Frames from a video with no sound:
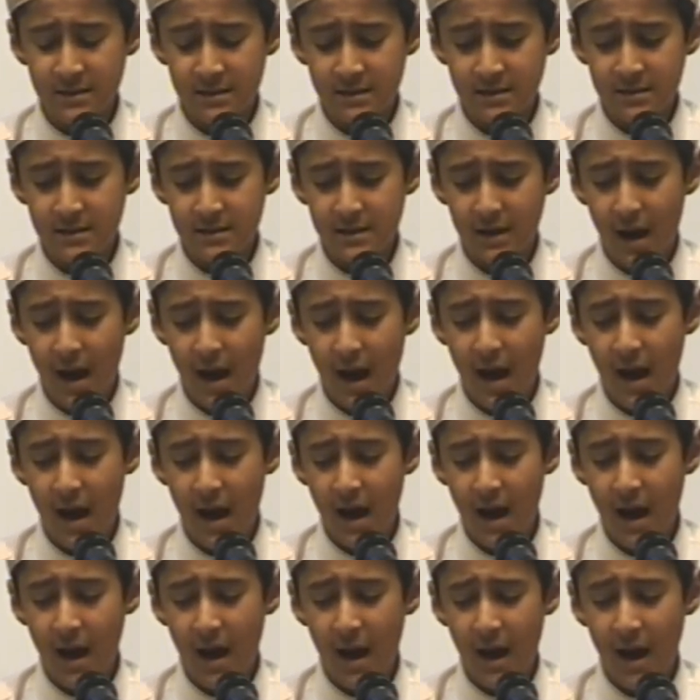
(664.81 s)
ya
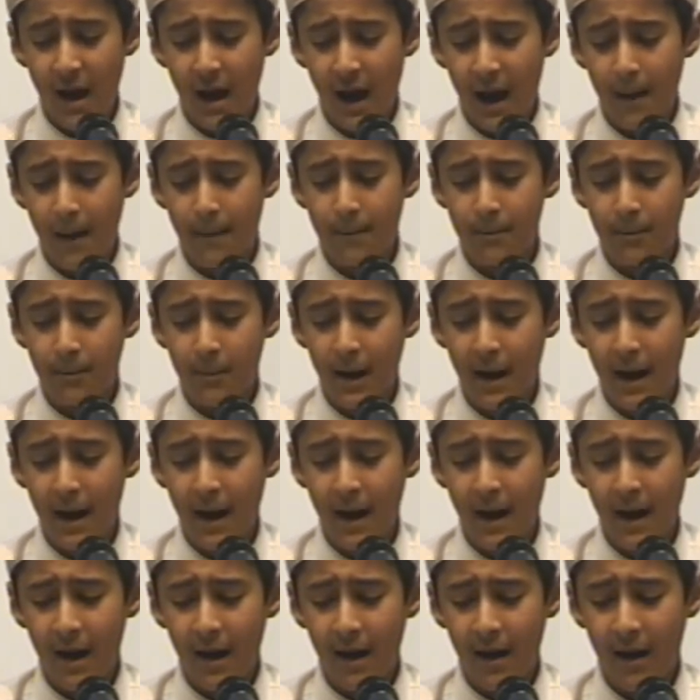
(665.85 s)

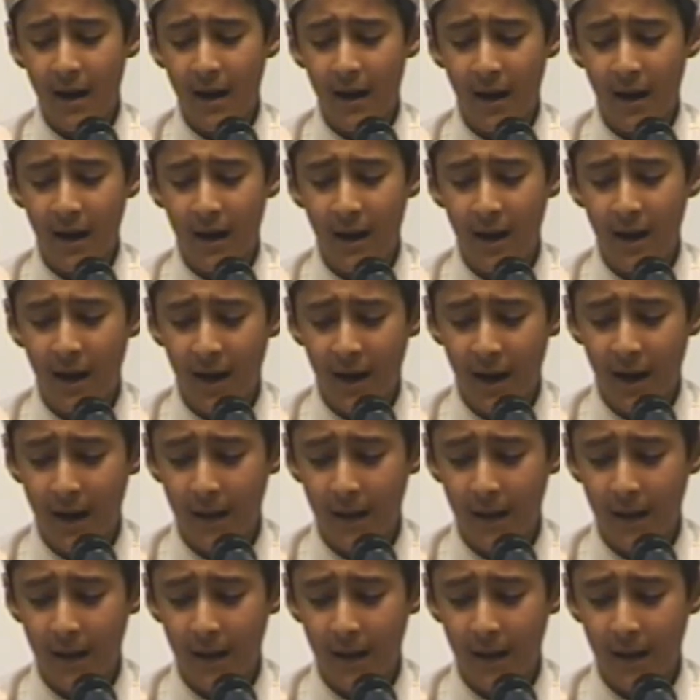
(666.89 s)
Amma!